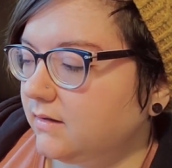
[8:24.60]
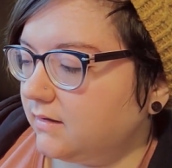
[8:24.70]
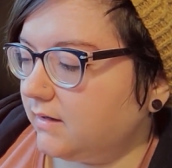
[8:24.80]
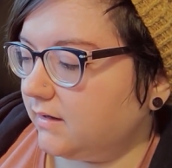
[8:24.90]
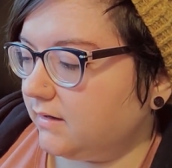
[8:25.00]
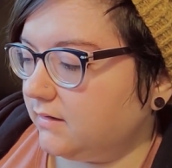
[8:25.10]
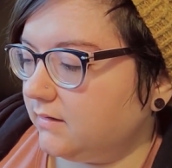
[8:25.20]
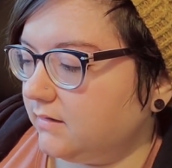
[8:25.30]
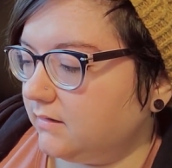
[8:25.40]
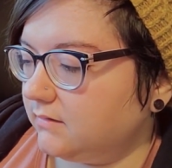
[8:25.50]

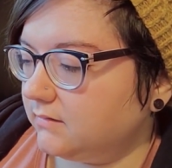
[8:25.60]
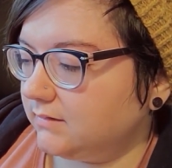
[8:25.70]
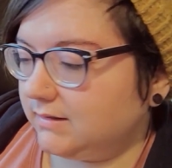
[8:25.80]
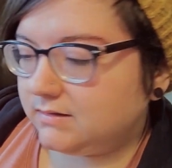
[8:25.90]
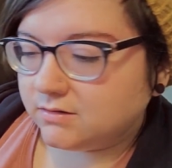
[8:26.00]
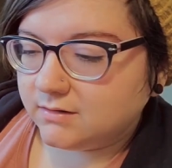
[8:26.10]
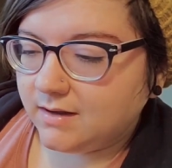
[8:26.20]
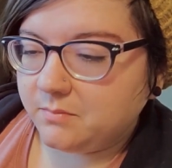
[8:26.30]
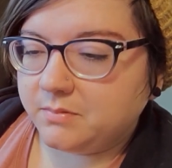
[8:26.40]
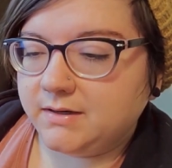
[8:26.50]
And it turned
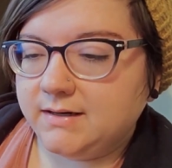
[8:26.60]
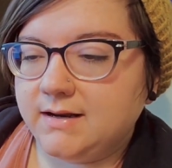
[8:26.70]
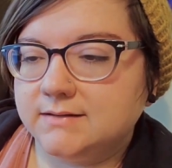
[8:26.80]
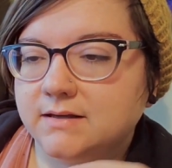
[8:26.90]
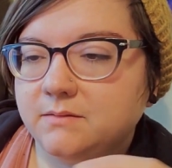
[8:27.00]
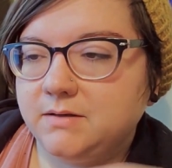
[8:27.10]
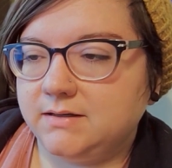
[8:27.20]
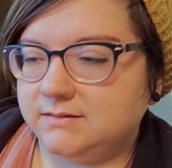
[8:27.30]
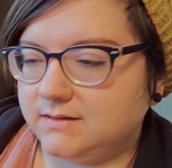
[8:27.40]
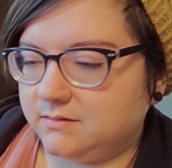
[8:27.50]
out pretty nice. I mean,
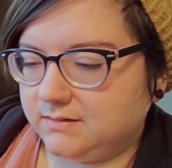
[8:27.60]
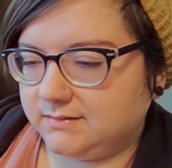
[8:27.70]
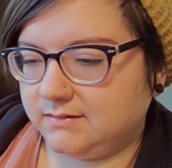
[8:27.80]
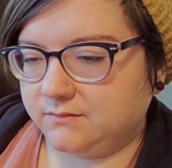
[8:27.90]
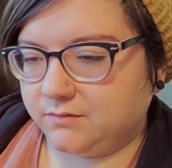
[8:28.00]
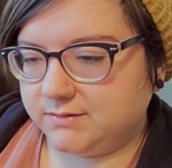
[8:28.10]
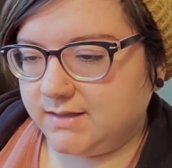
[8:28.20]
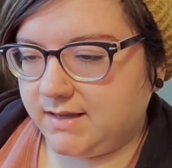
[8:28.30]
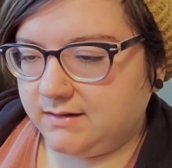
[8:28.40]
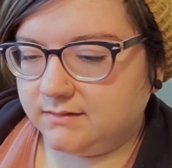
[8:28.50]
it's not, this is of course
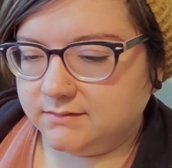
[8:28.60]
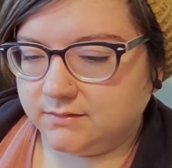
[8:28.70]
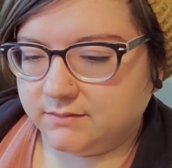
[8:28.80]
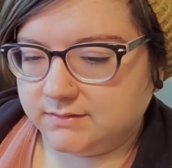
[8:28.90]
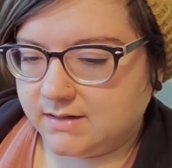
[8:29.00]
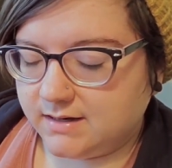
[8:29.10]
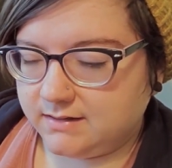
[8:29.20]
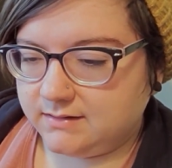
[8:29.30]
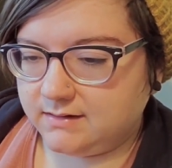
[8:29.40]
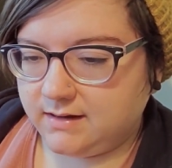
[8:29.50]
the end, so it's
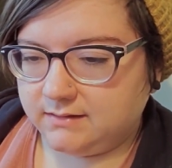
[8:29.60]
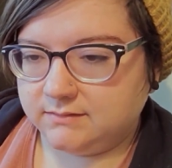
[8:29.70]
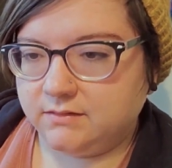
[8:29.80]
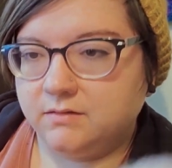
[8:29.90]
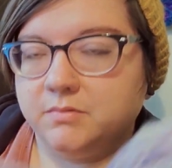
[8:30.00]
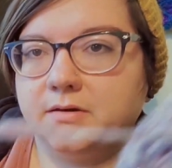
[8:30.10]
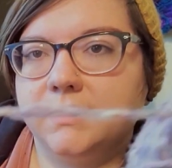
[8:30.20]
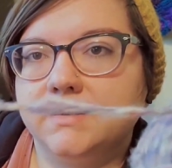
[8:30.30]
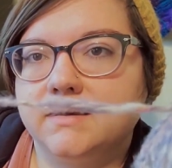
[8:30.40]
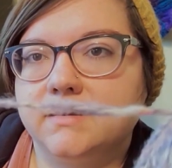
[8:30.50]
not as good. But
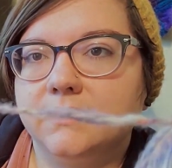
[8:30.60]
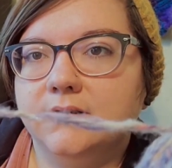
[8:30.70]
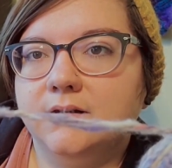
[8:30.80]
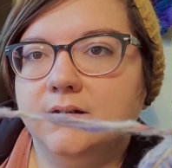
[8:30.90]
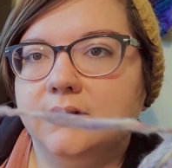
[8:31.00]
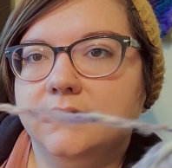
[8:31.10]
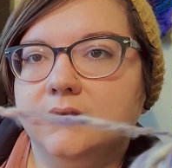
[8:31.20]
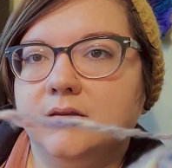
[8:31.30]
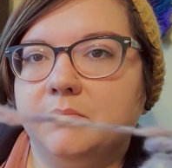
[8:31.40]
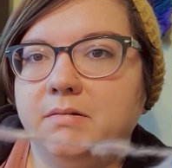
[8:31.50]
like,
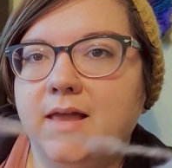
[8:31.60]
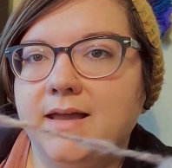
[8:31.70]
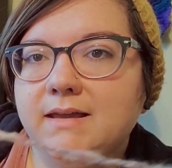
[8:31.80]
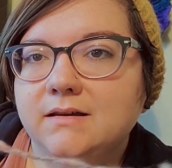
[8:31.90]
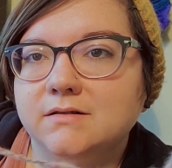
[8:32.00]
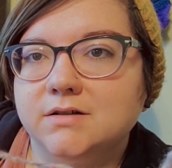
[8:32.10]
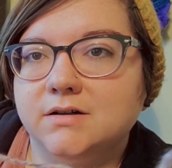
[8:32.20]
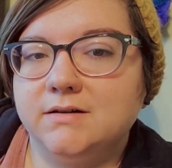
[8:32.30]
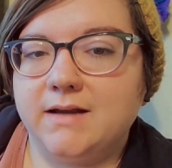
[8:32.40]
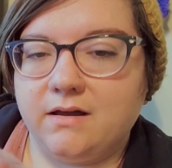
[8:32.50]
the plying
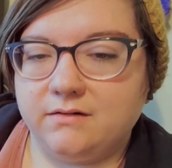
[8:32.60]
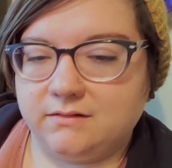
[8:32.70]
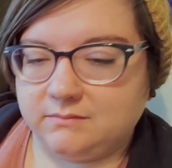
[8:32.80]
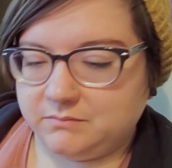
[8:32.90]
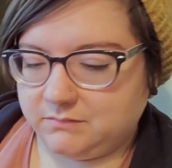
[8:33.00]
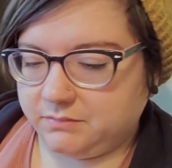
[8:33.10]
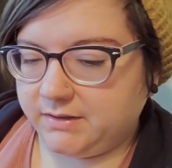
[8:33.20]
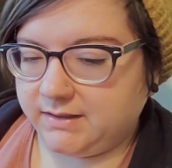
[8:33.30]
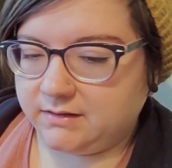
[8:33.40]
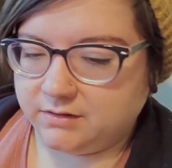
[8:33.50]
turned out
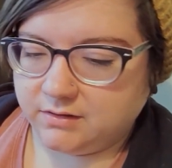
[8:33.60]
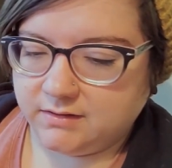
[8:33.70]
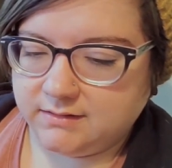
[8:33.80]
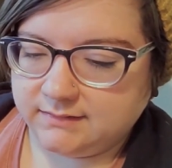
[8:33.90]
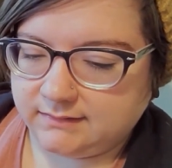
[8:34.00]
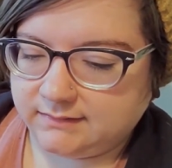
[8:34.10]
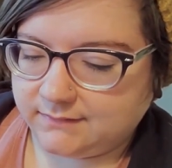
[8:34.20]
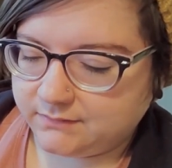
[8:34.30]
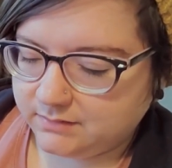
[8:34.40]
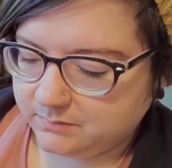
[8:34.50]
pretty good. This is
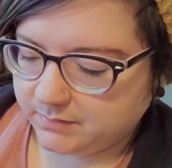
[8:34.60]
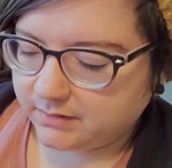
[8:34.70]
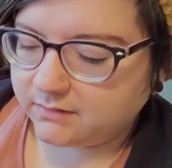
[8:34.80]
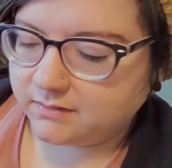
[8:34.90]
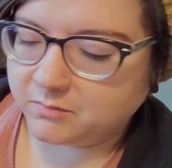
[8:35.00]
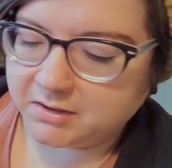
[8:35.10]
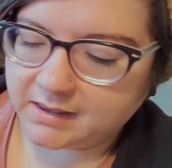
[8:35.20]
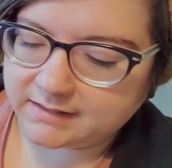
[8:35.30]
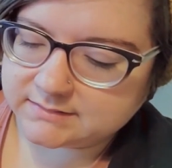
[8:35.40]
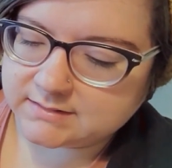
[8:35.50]
definitely better than my
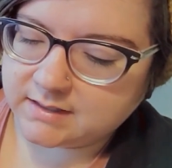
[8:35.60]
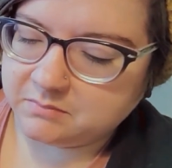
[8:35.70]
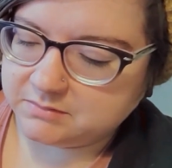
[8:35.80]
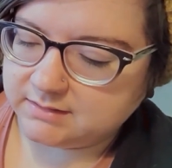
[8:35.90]
last attempt.